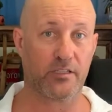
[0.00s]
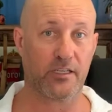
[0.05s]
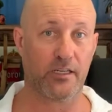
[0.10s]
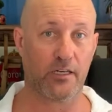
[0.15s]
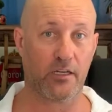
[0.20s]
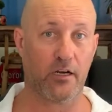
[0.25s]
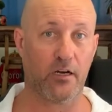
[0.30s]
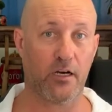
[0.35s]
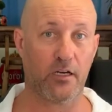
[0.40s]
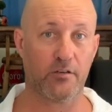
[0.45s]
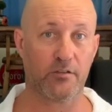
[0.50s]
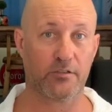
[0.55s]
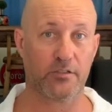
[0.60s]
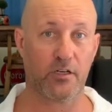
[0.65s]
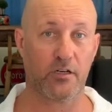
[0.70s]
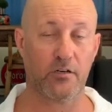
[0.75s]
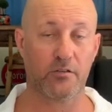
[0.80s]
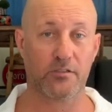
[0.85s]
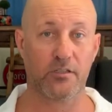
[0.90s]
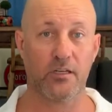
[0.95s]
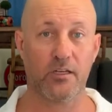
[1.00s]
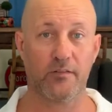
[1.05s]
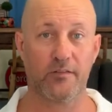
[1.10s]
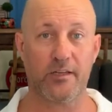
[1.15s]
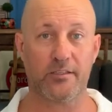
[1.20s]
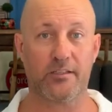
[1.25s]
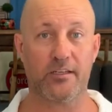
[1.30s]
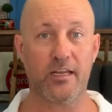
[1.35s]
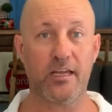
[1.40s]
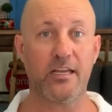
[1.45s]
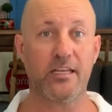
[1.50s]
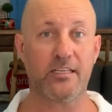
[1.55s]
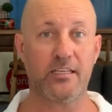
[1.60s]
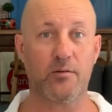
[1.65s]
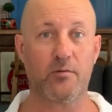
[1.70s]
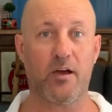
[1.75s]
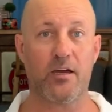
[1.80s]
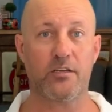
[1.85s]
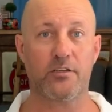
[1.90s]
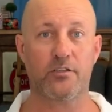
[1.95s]
to getting hydrosols, that's an
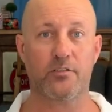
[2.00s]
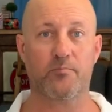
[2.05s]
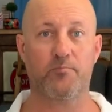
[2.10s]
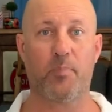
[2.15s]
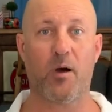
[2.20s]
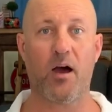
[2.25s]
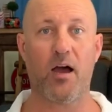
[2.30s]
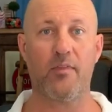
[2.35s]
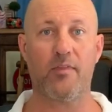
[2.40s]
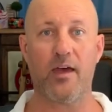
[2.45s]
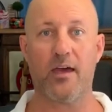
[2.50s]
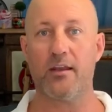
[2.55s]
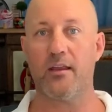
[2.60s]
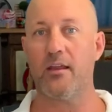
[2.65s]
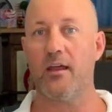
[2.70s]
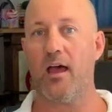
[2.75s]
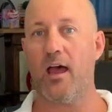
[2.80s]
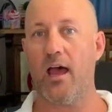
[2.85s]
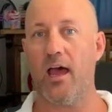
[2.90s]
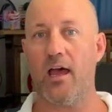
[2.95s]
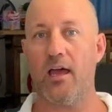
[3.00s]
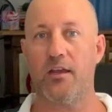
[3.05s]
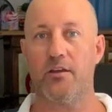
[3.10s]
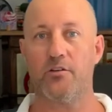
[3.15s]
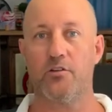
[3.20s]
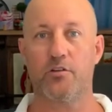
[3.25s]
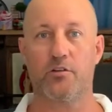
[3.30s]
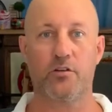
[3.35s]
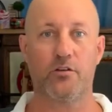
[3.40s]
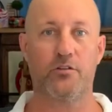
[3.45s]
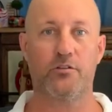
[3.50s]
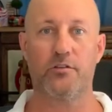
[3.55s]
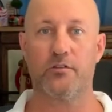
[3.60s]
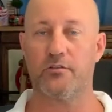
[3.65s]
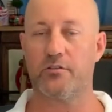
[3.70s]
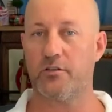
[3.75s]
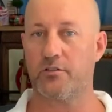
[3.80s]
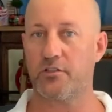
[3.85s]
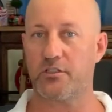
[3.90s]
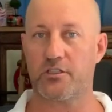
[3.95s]
easy way to just buy that. And you
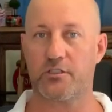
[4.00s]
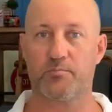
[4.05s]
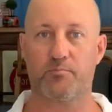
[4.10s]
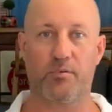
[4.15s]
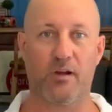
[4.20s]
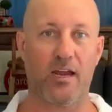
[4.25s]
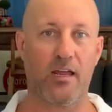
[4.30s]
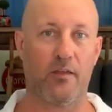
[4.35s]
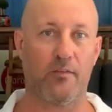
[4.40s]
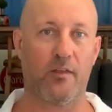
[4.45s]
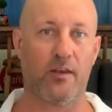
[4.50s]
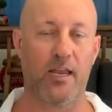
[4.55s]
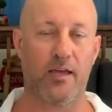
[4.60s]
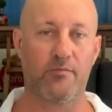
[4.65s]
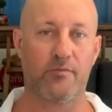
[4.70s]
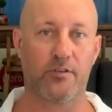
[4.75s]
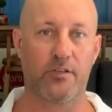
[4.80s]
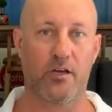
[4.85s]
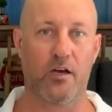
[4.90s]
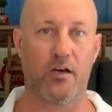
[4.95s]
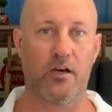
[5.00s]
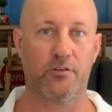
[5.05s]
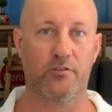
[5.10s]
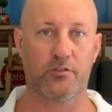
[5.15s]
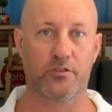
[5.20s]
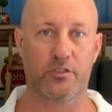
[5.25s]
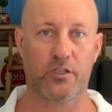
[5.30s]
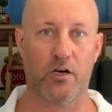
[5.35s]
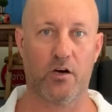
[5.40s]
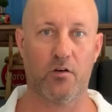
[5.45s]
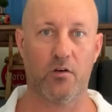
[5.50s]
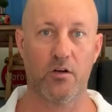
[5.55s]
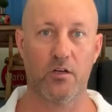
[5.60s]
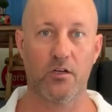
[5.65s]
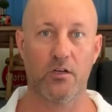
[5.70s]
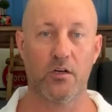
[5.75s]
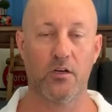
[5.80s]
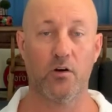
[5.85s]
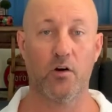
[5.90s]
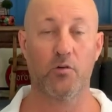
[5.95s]
could just spray on the lavender hydrosol,
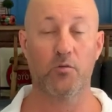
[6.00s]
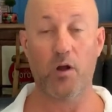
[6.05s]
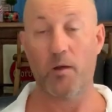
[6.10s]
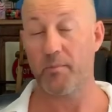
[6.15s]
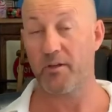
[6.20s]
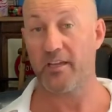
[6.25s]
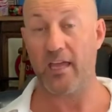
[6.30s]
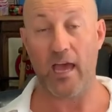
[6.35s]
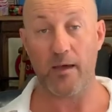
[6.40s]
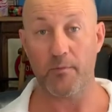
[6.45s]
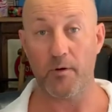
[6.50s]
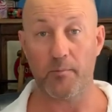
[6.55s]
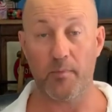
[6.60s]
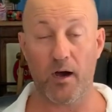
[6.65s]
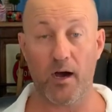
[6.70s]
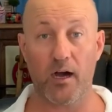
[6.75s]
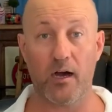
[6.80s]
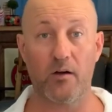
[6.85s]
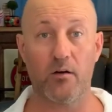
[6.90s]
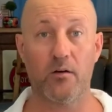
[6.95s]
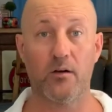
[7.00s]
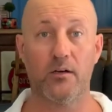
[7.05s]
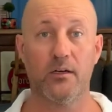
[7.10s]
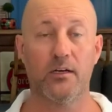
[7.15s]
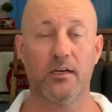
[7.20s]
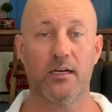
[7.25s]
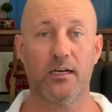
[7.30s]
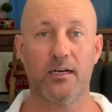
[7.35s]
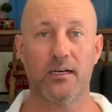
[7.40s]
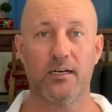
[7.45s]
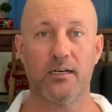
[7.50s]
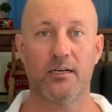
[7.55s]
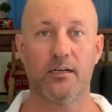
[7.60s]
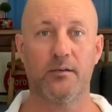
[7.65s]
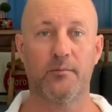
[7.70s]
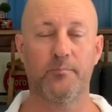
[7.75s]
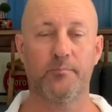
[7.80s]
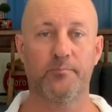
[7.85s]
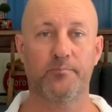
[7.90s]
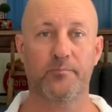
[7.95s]
or Roman chamomile,
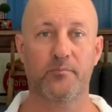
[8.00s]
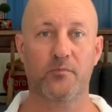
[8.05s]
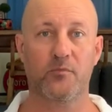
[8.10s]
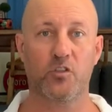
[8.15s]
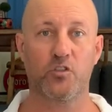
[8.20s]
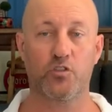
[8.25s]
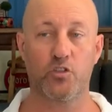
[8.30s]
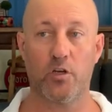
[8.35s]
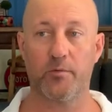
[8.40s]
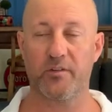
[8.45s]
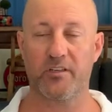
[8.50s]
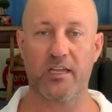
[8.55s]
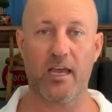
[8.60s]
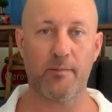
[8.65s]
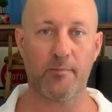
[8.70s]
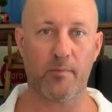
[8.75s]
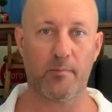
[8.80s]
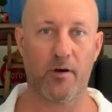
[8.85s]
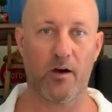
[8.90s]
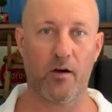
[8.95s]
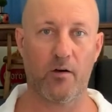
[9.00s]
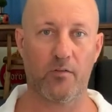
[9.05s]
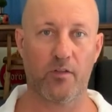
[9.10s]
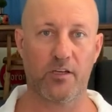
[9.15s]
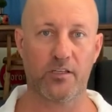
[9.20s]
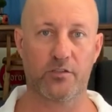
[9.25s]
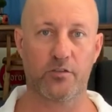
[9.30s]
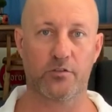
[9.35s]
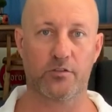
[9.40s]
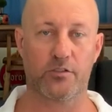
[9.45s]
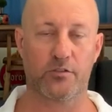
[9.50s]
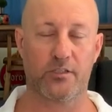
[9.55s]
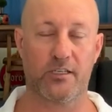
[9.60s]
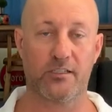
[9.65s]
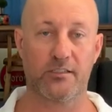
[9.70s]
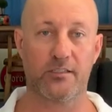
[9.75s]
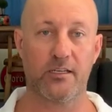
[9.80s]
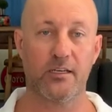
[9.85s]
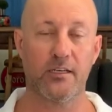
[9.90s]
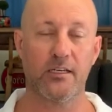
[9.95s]
um, German chamomile, these sorts of
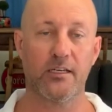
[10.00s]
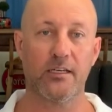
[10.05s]
things.